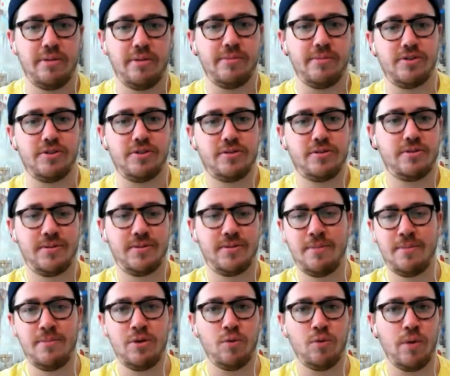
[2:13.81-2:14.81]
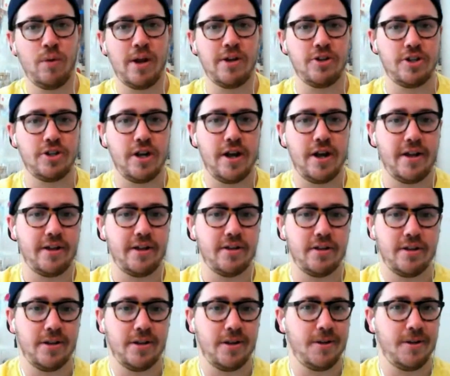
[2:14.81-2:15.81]
I mean, just that mid range guy
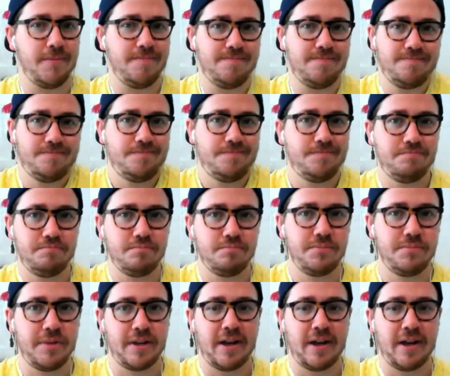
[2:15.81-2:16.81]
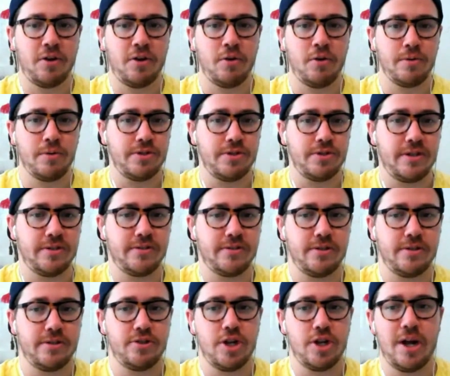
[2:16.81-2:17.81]
um, that kind of always just gets the
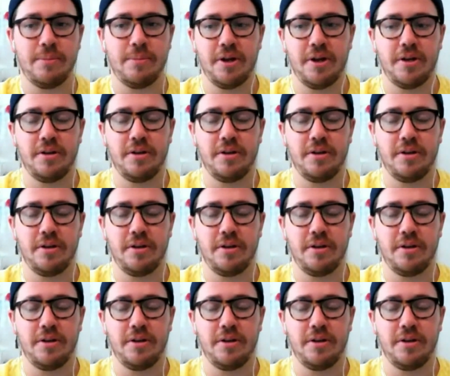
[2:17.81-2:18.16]
job done.